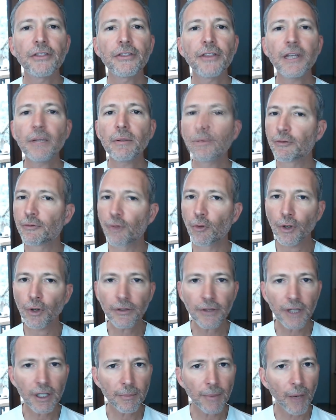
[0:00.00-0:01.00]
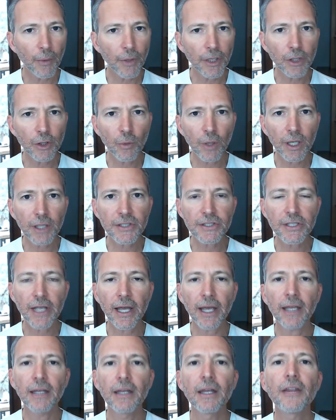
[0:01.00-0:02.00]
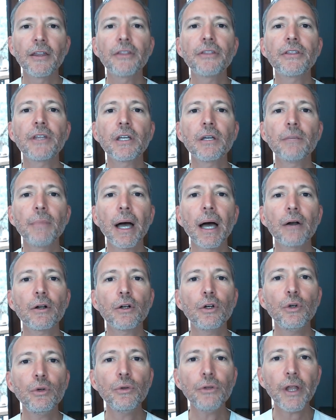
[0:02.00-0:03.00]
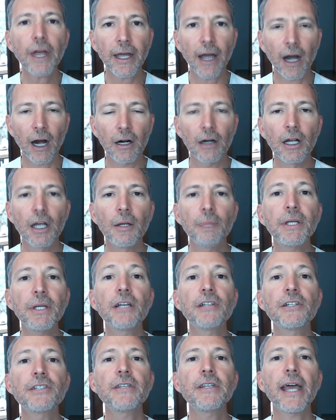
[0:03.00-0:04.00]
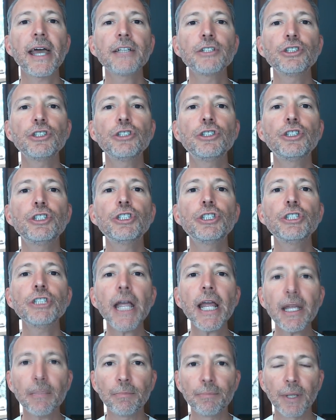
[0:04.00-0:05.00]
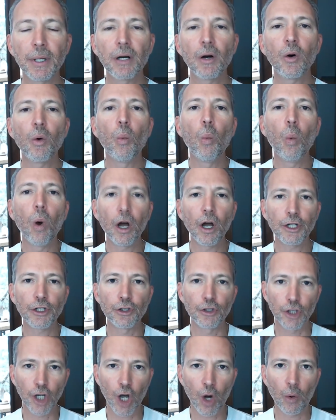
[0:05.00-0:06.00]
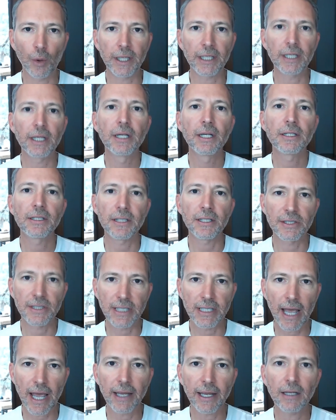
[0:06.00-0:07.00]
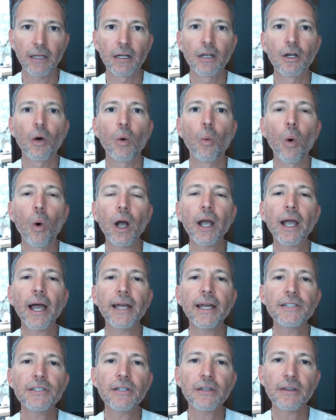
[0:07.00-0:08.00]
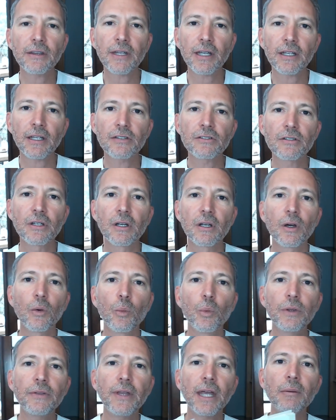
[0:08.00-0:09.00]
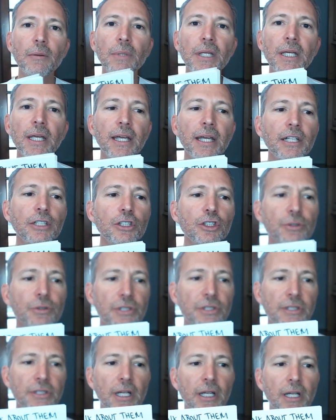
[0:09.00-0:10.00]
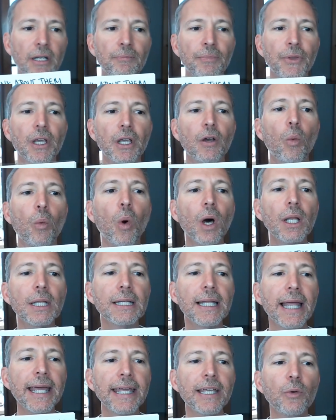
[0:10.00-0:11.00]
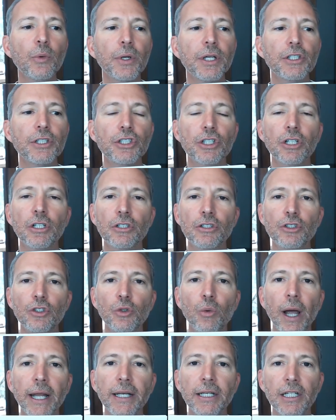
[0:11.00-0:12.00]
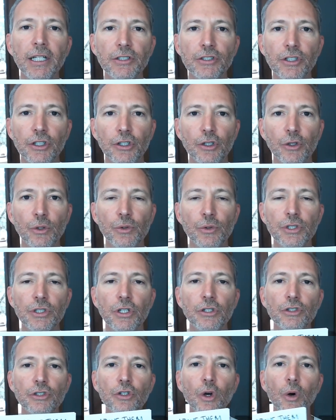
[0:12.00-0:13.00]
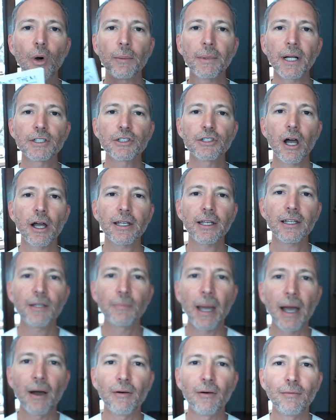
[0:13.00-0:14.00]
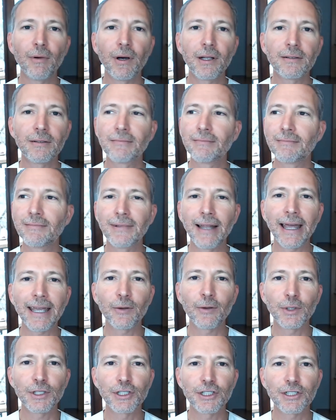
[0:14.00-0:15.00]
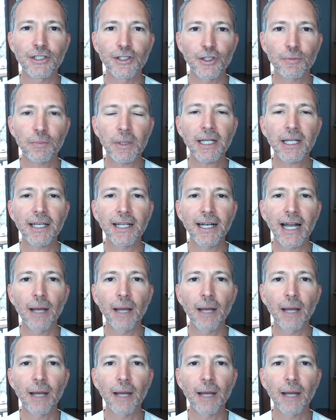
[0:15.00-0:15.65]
Before you think about what you want to say, think about who they are, because that should shape what you're going to say. What kinds of things would they be interested in? What language do I need to use? So I'm not talking about what language to speak in.